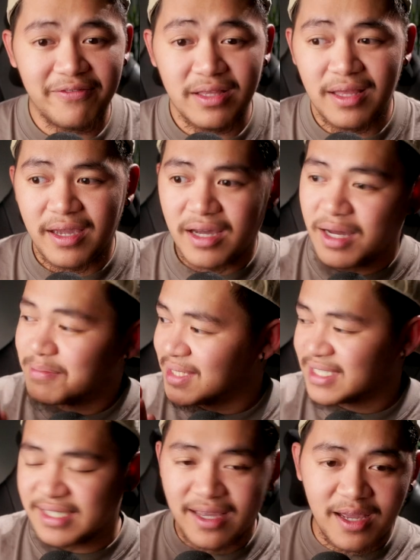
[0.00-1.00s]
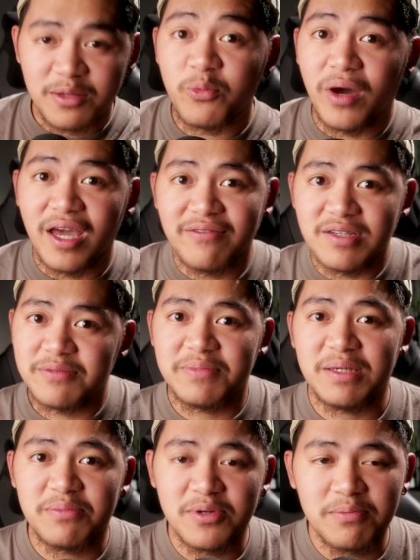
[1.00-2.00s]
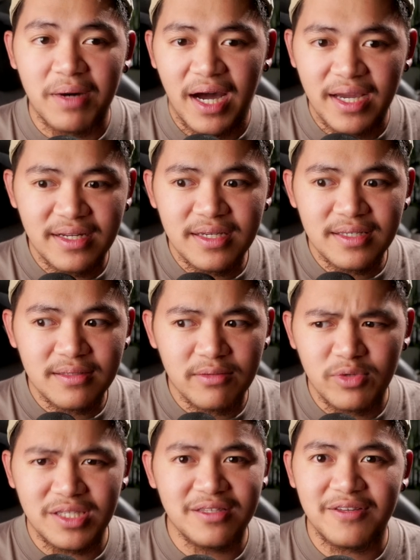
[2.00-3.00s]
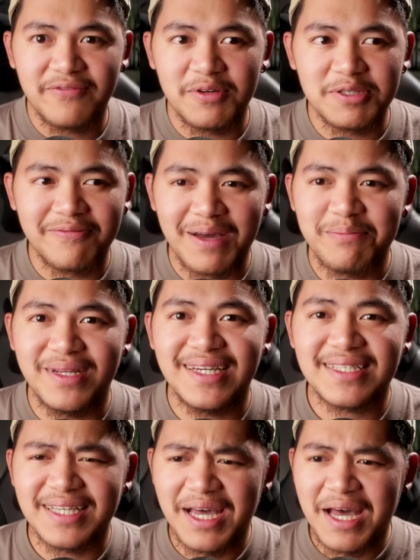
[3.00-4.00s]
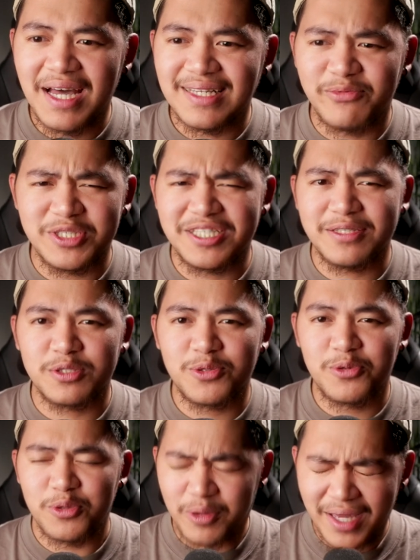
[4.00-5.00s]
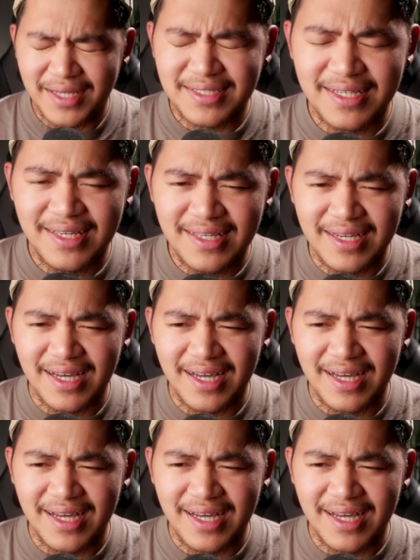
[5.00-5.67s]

feel like I'm the second wave of people buying it within the first 5 minutes, which is crazy.